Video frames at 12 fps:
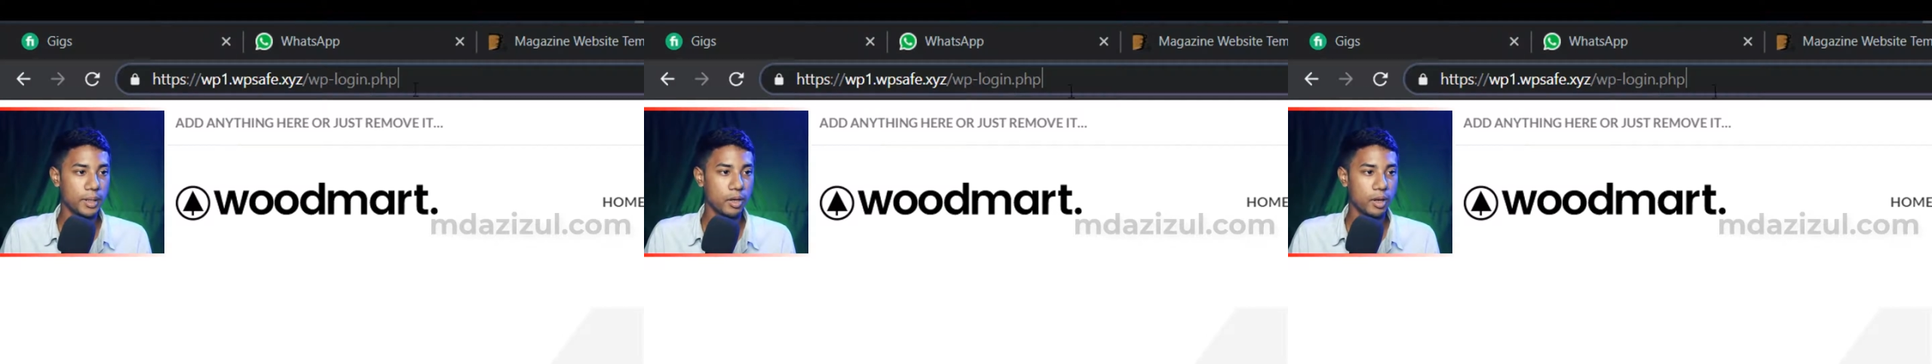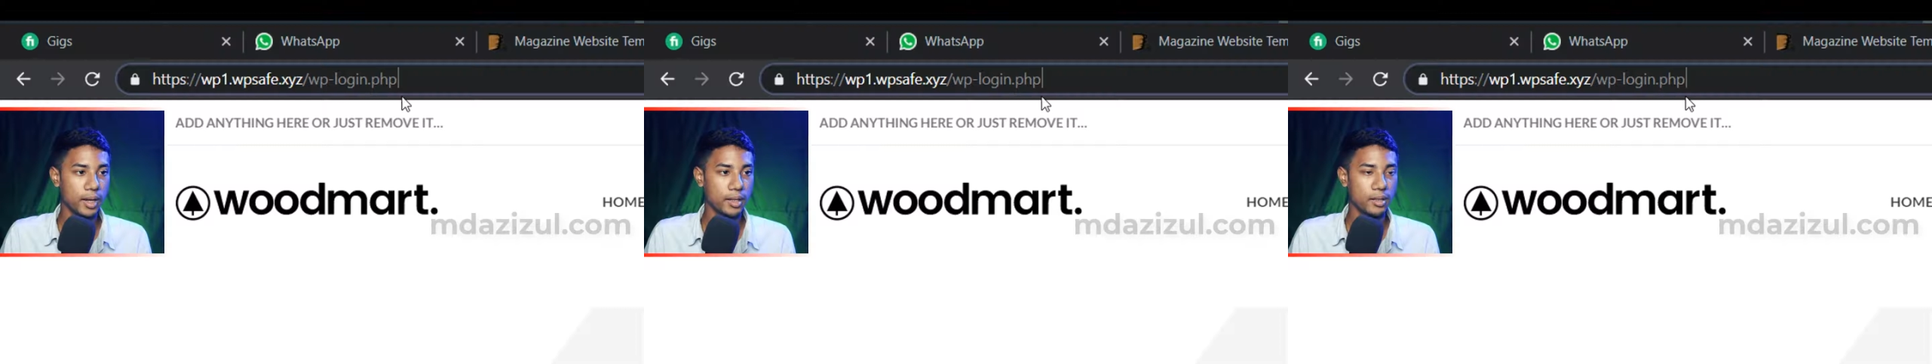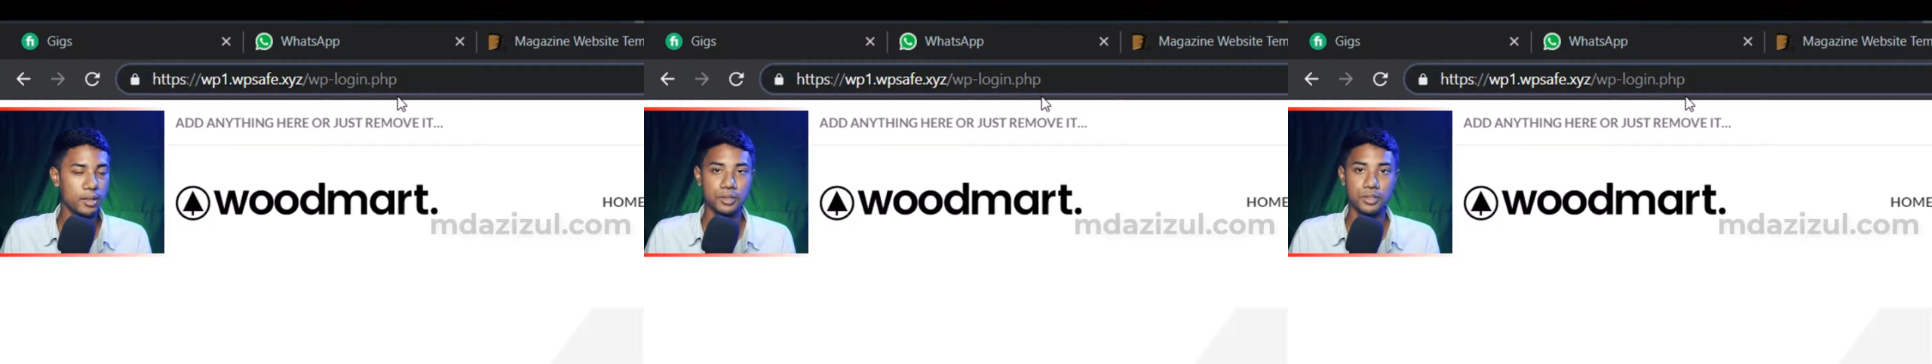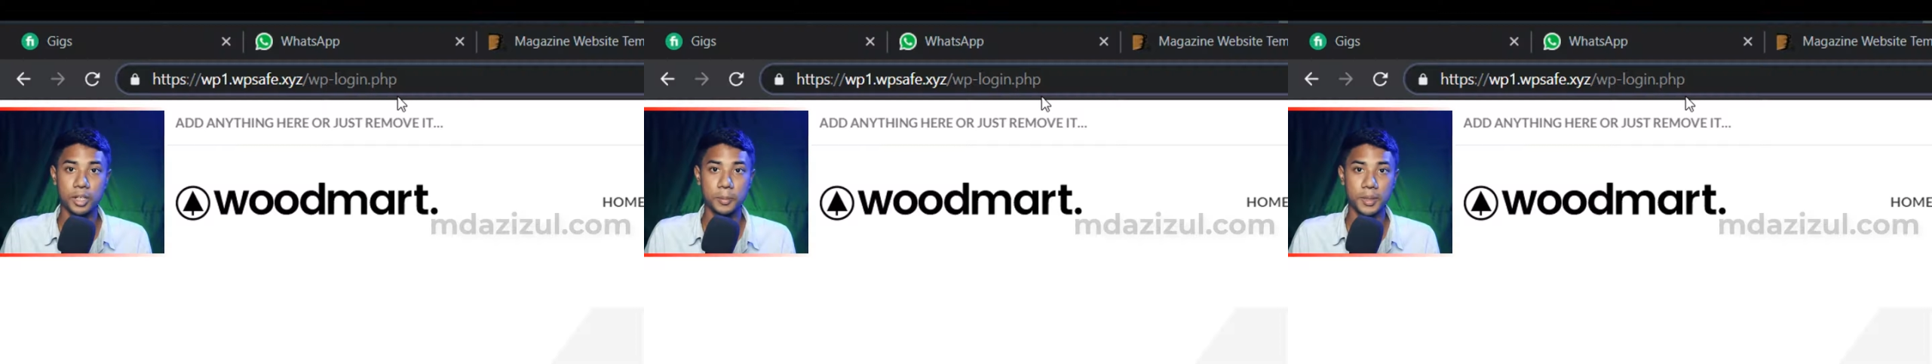
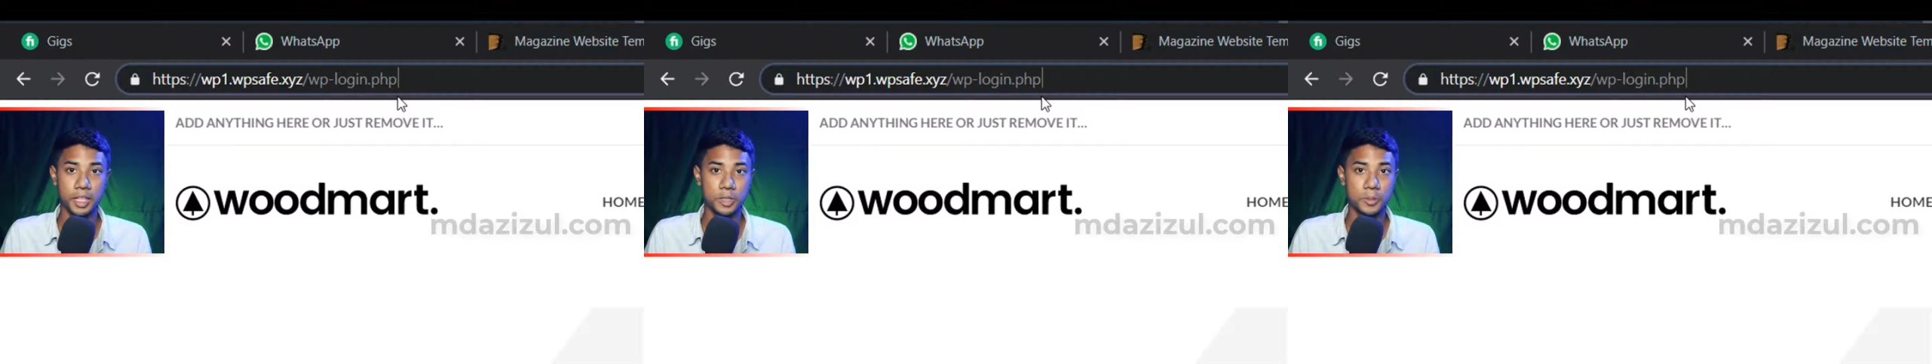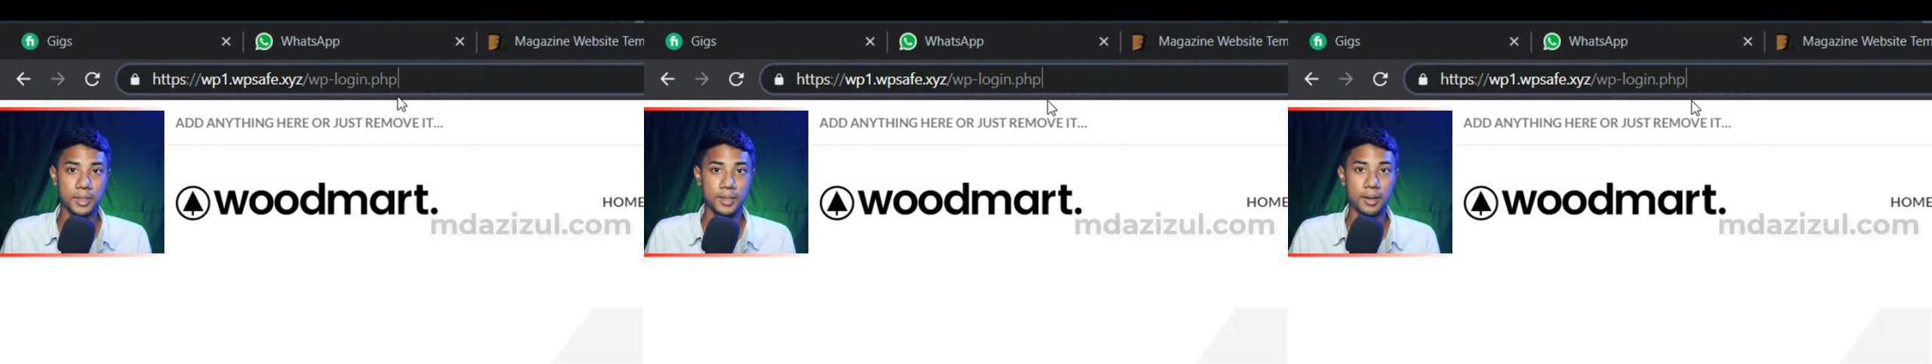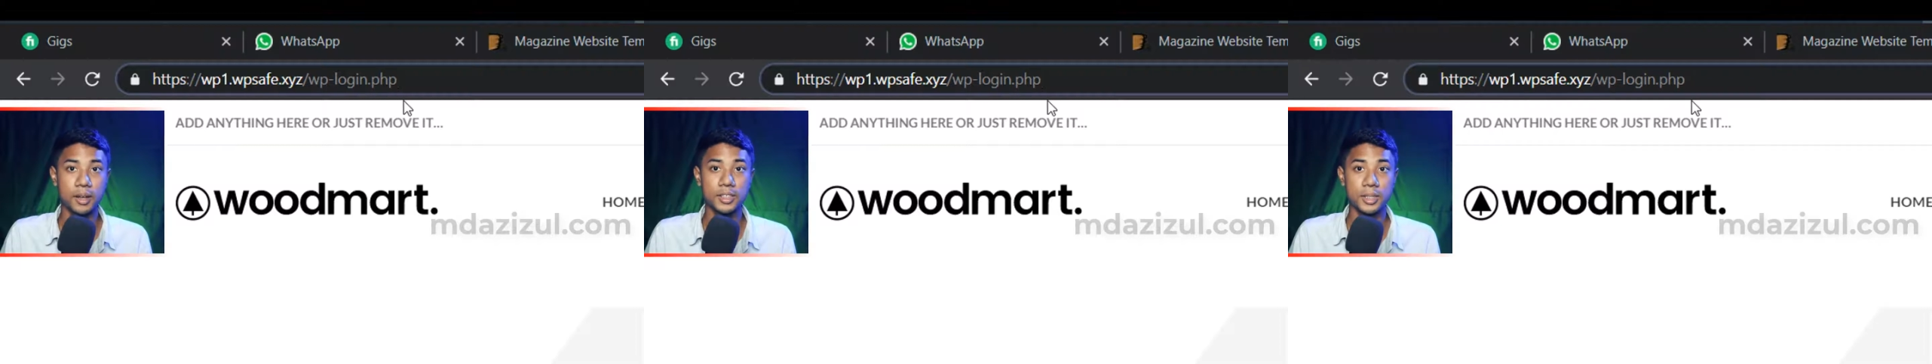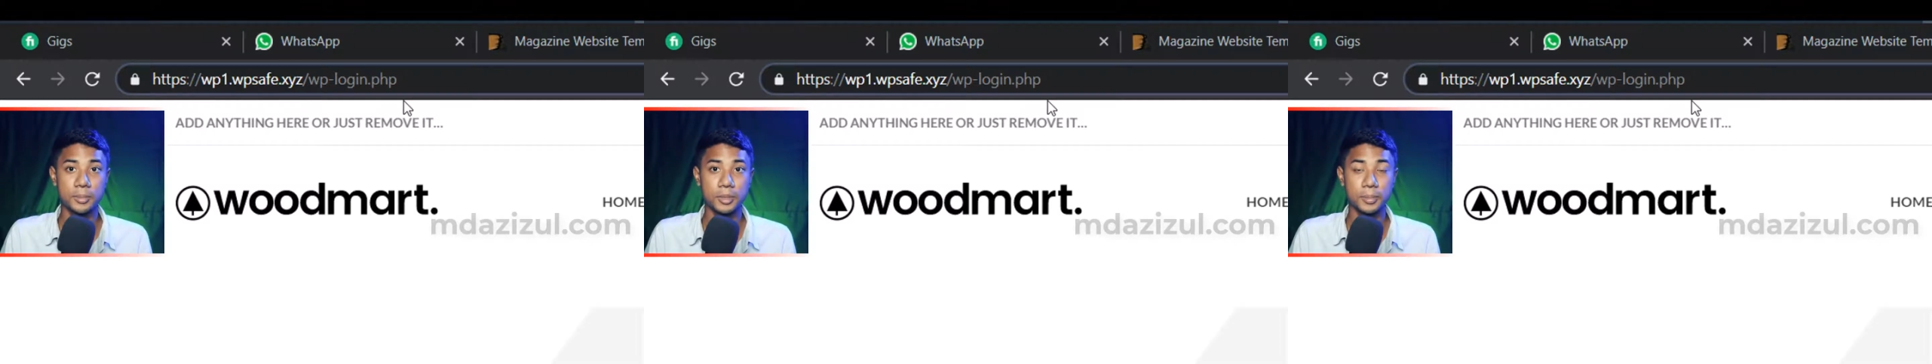login.php or
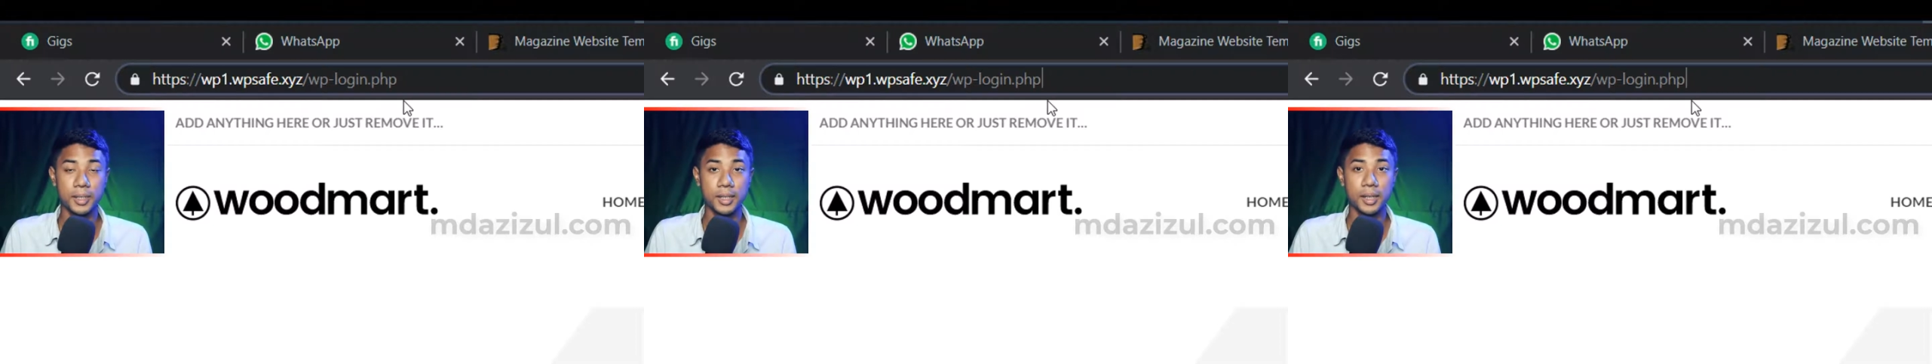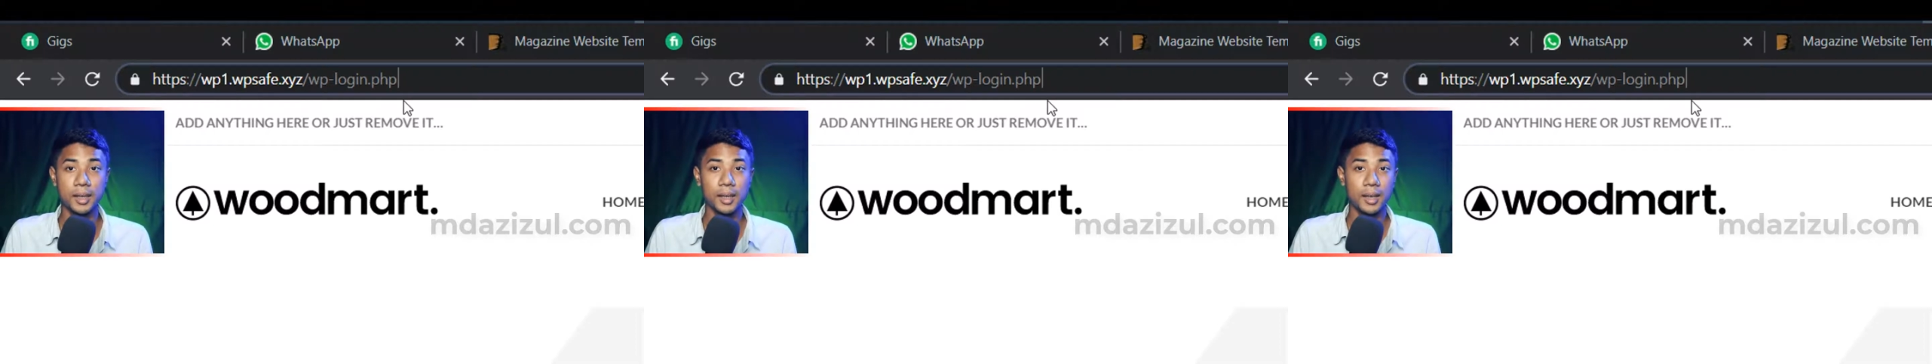wp